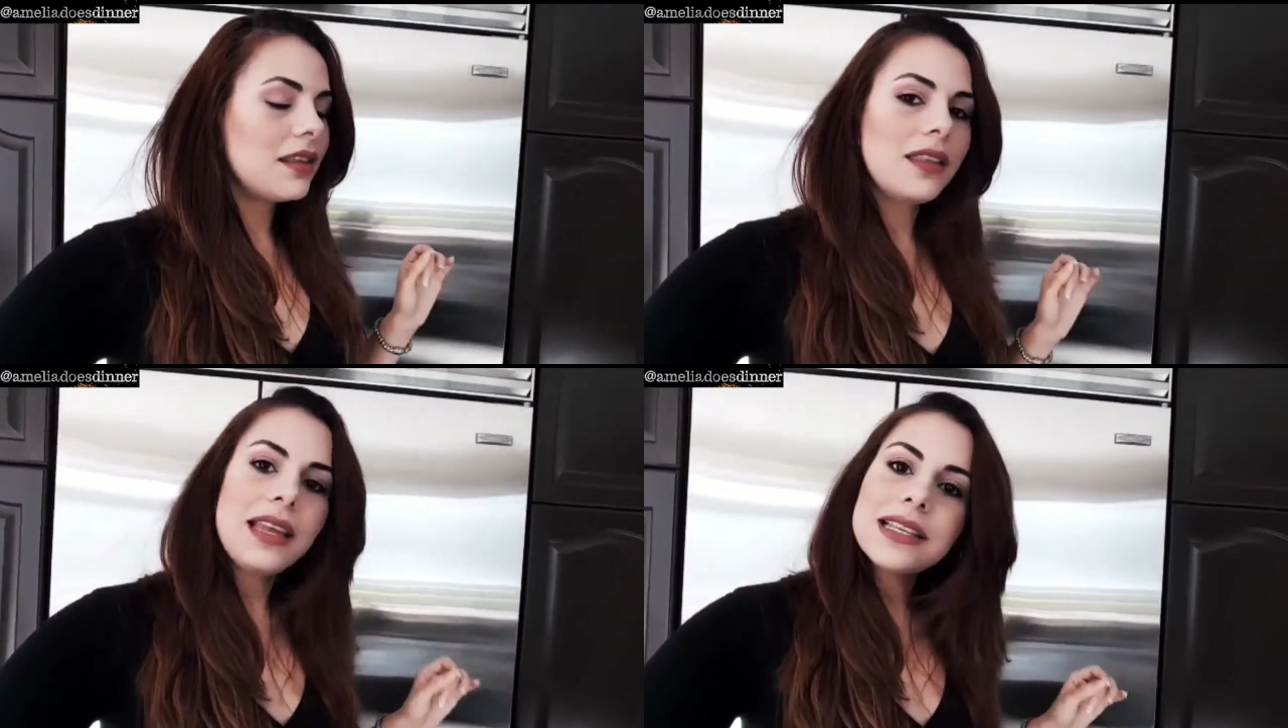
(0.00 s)

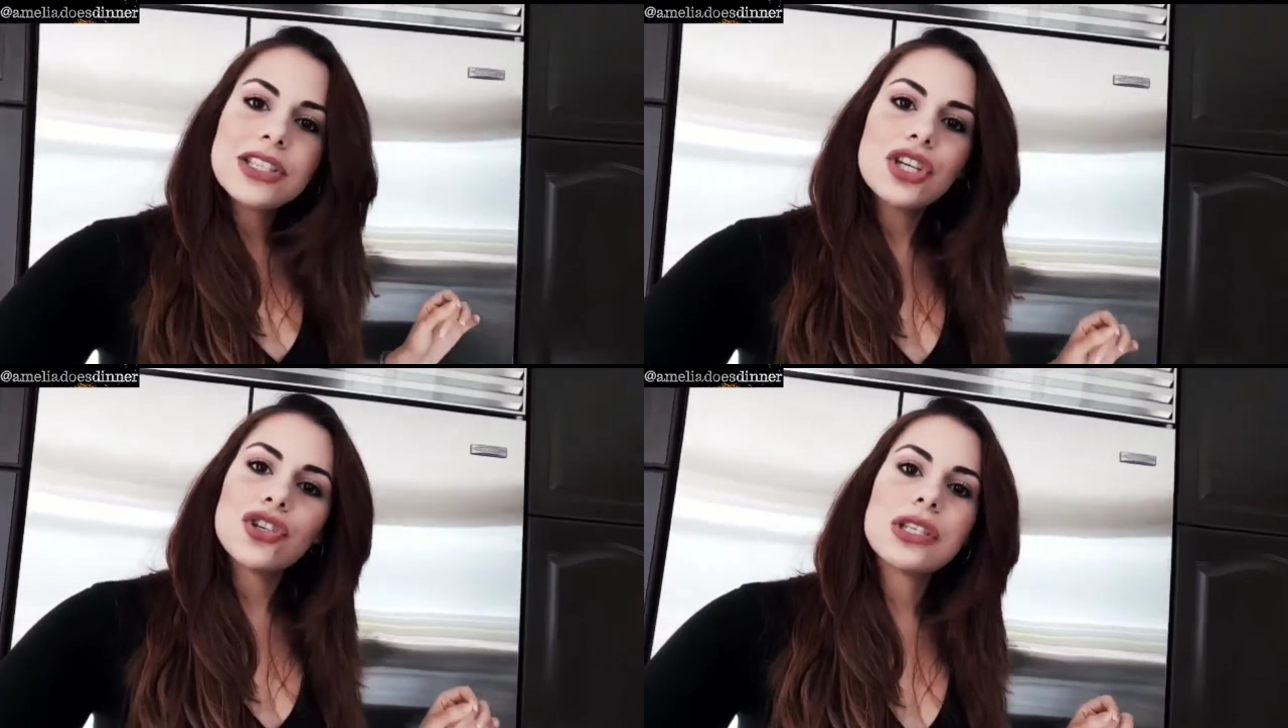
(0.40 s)

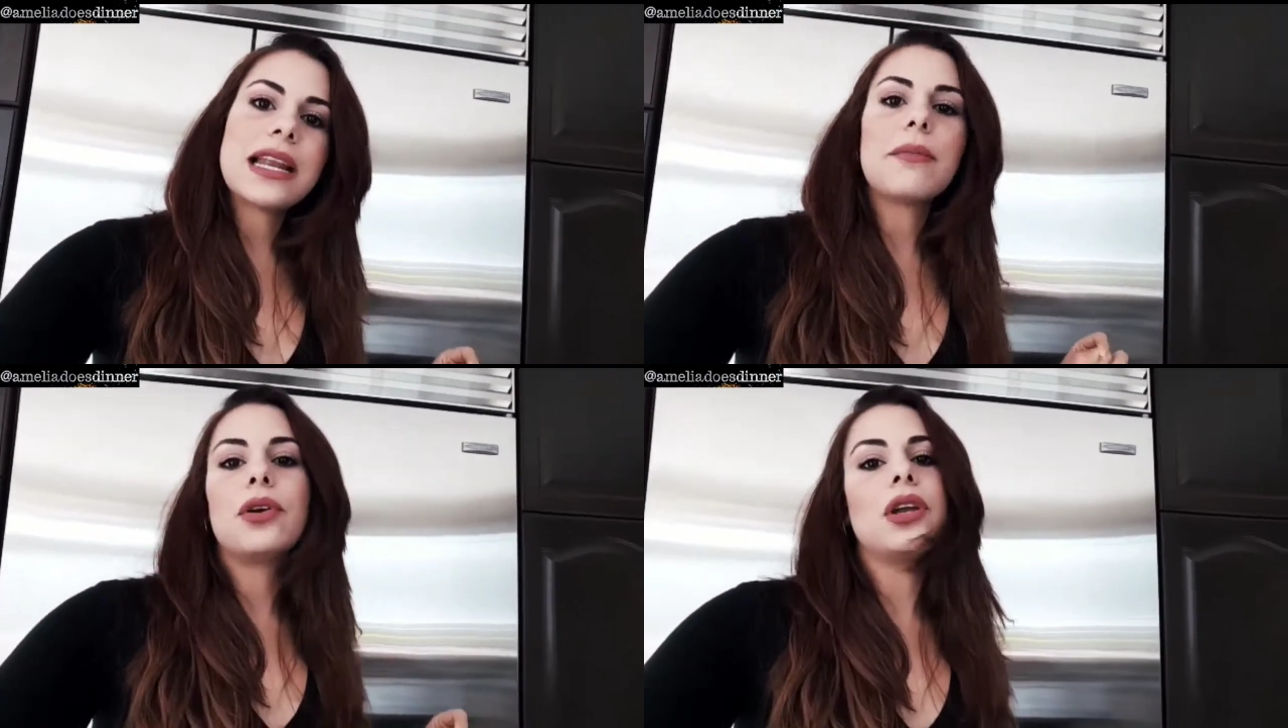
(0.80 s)
these
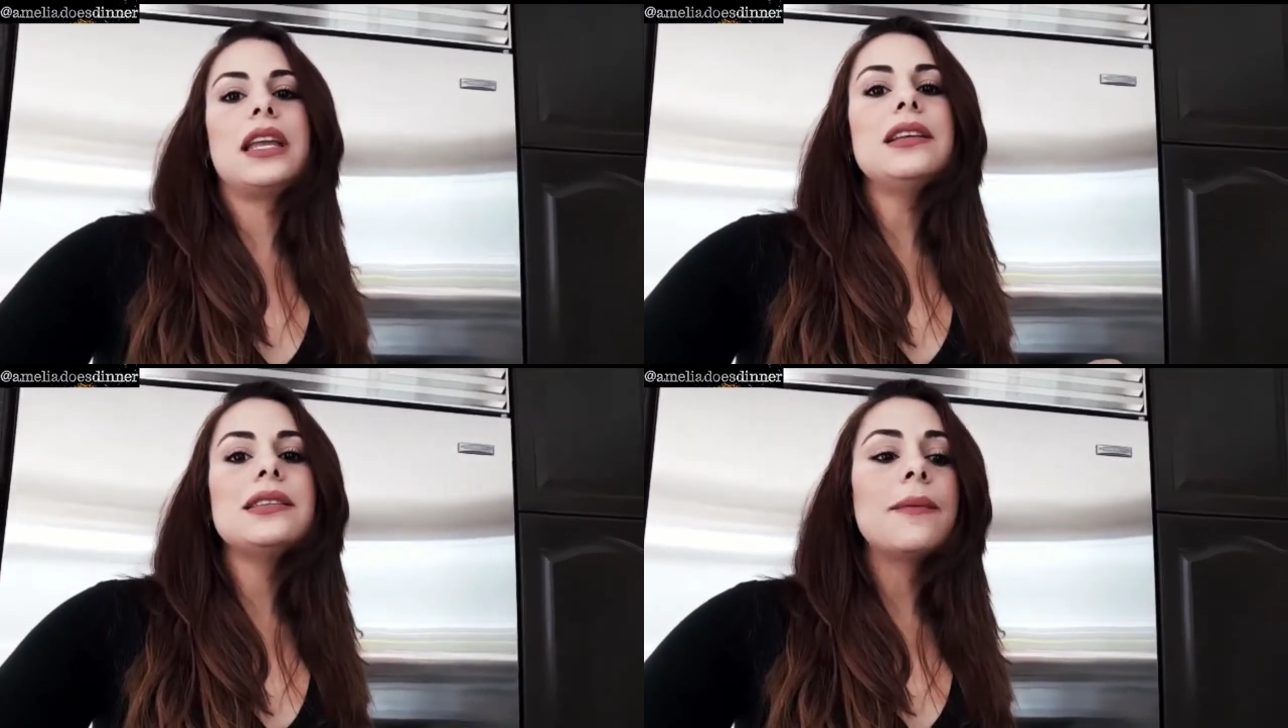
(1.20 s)
Gingersnap
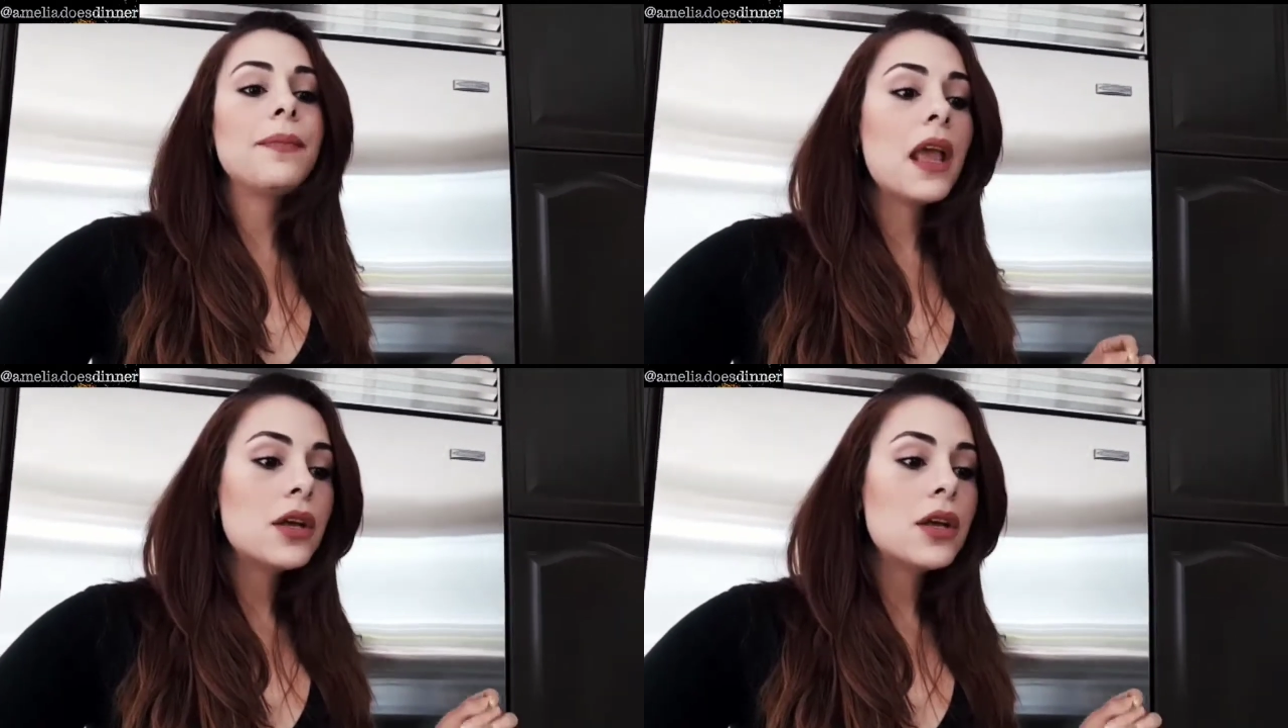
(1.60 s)
cookies.